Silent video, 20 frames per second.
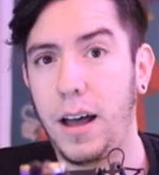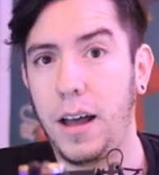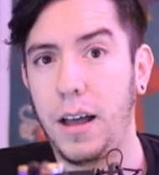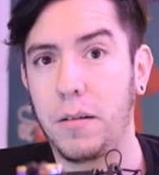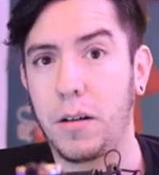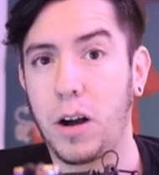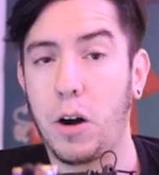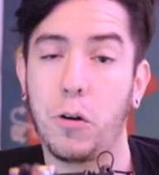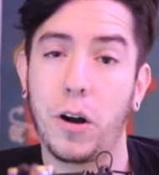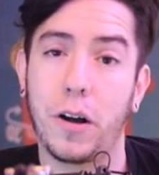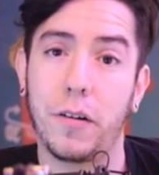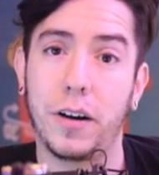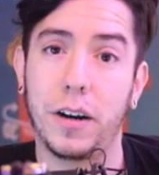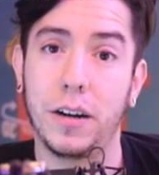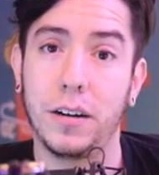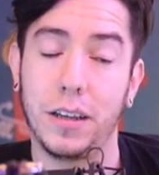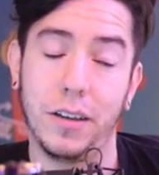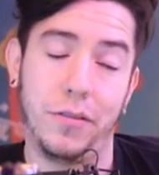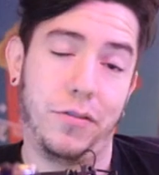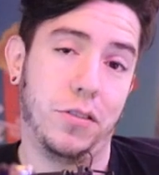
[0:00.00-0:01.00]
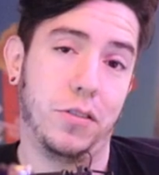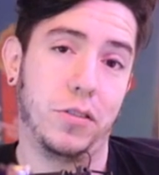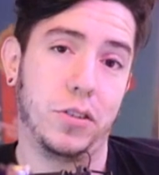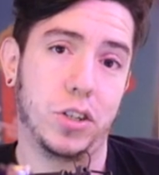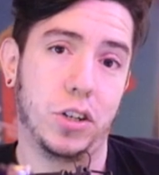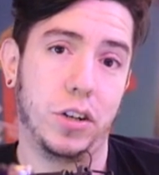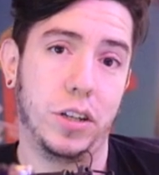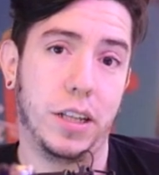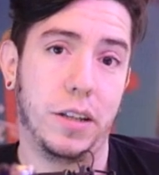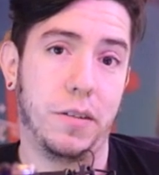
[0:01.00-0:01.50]
However, if you
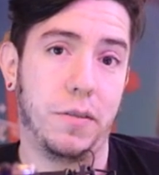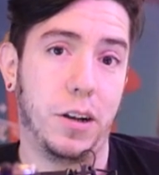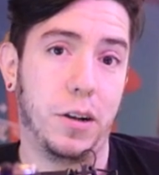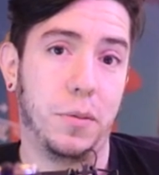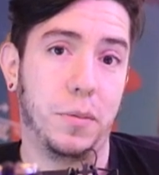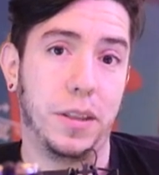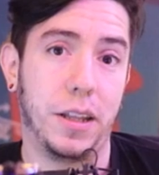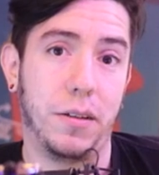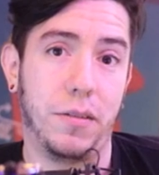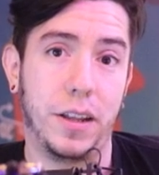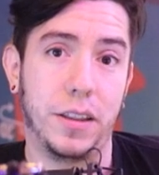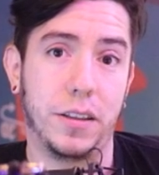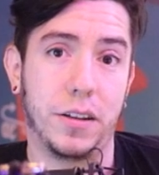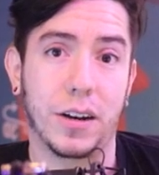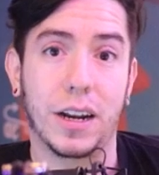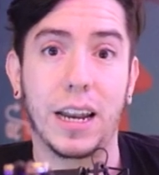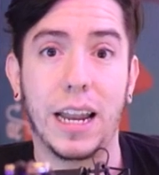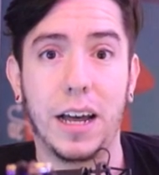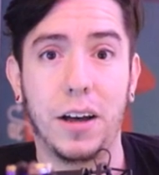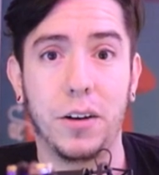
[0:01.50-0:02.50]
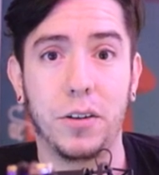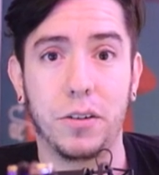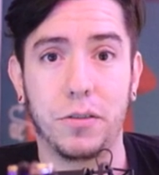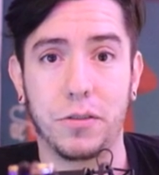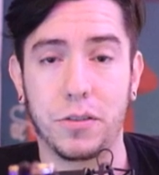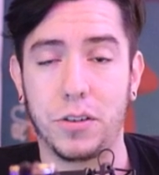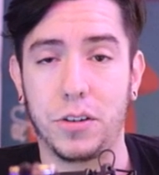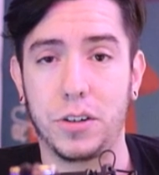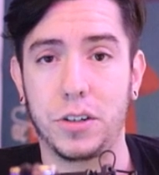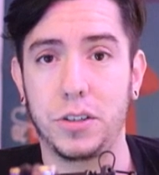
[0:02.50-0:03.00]
join the Blender Cloud,
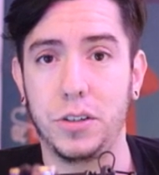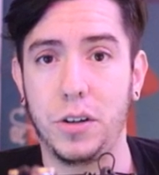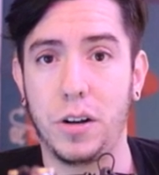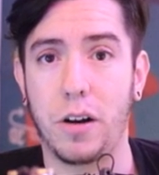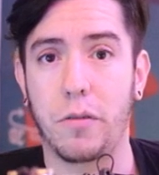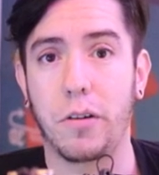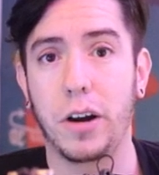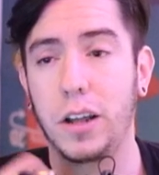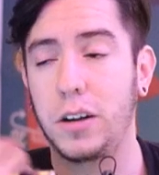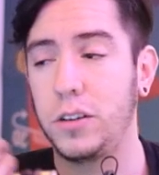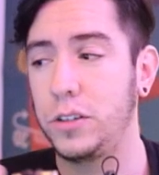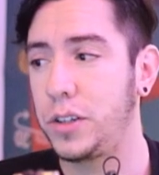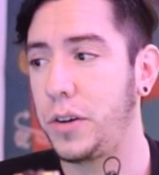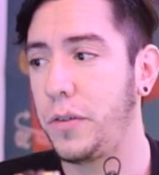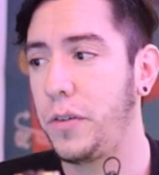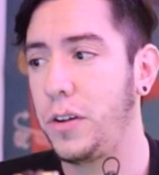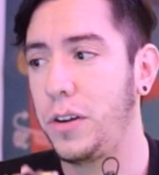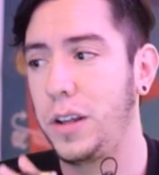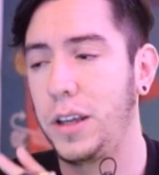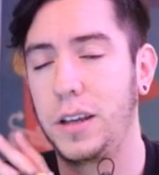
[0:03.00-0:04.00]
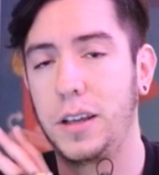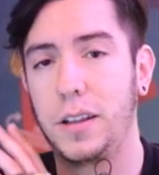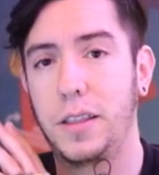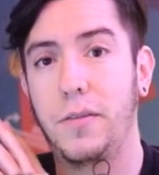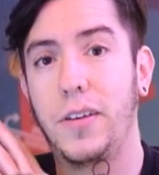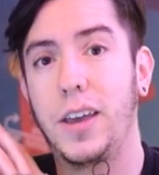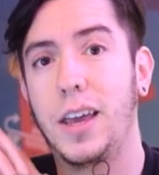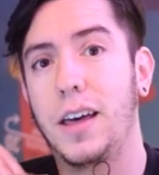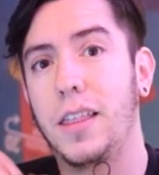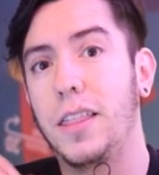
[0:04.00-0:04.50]
of course, you're already
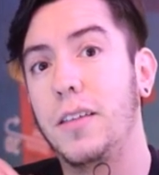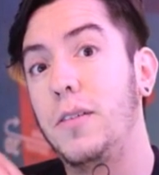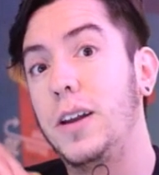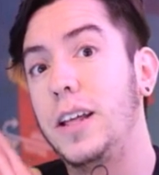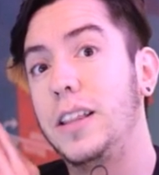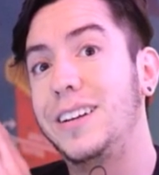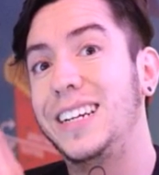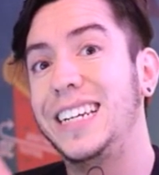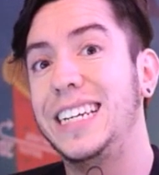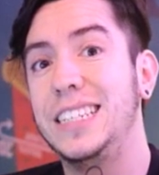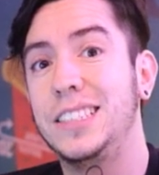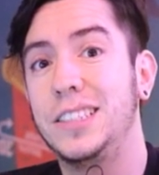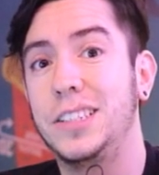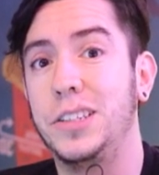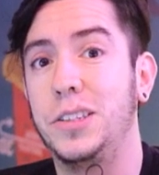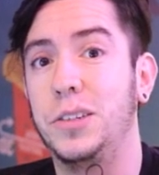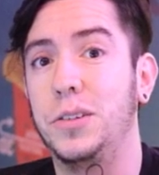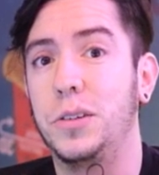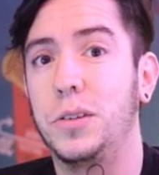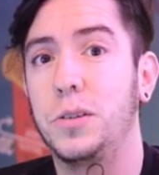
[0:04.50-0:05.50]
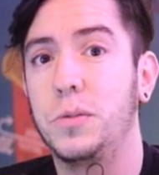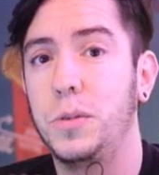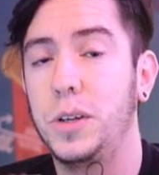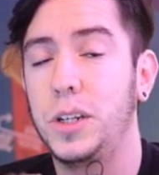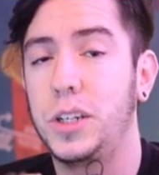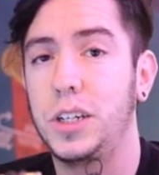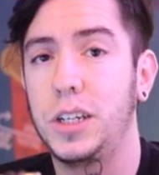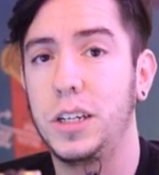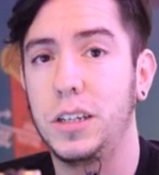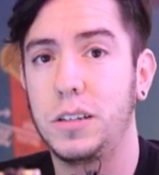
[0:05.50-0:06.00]
contributing via the Blender Institute,
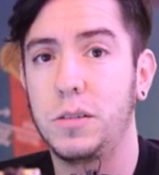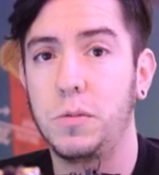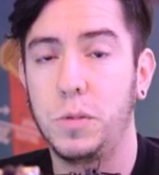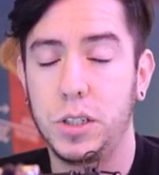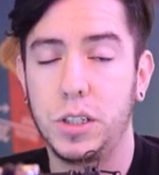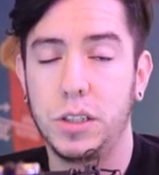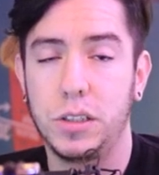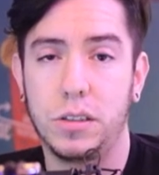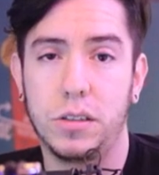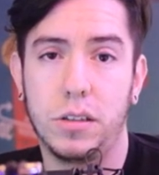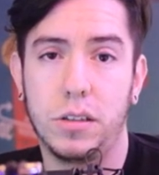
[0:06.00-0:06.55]
which is